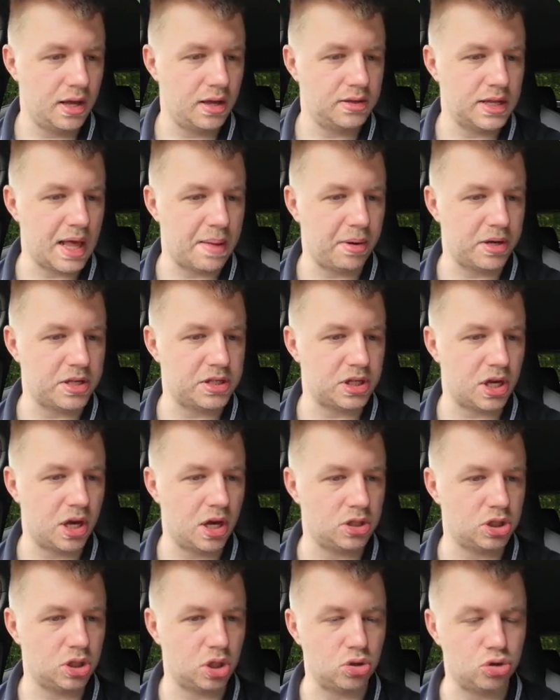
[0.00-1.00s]
nearby
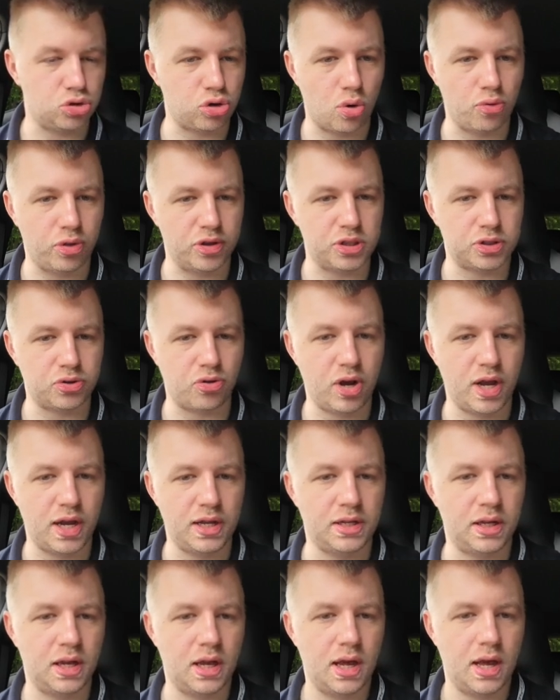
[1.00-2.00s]
search, control the
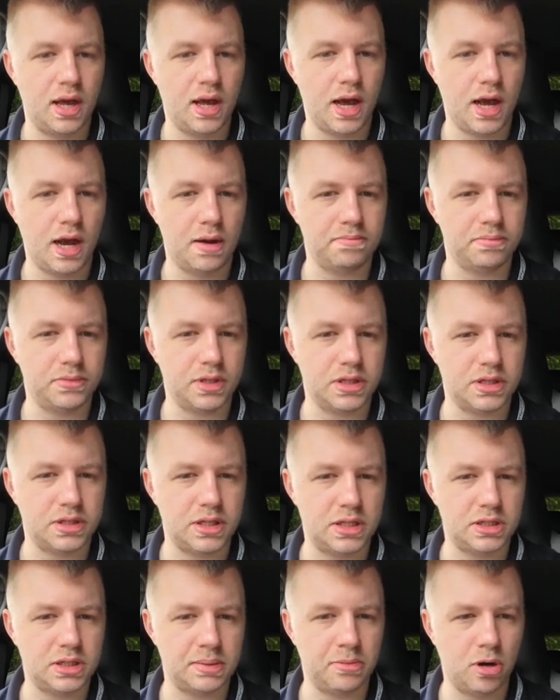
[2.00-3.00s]
screen, the
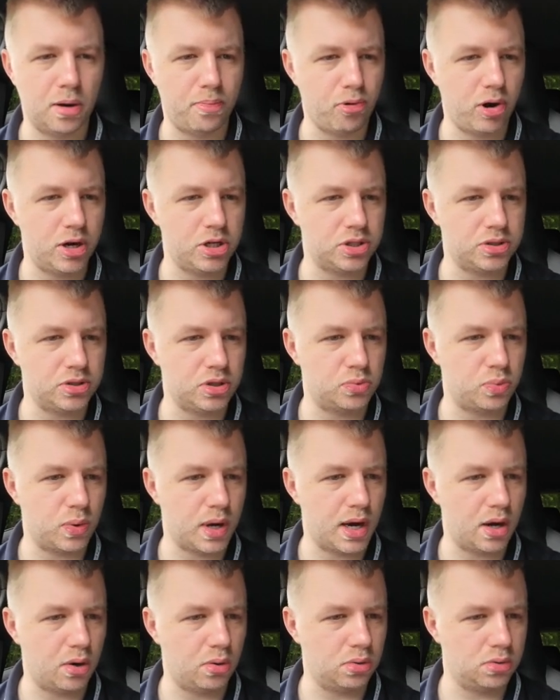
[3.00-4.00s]
system operations as
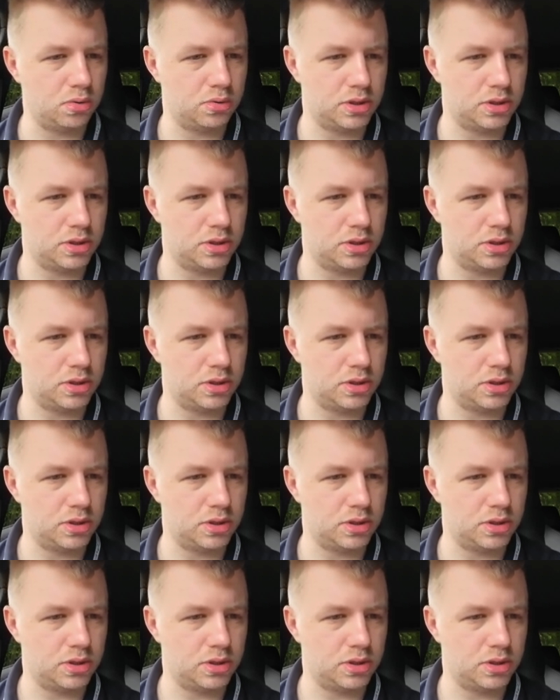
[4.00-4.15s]
well.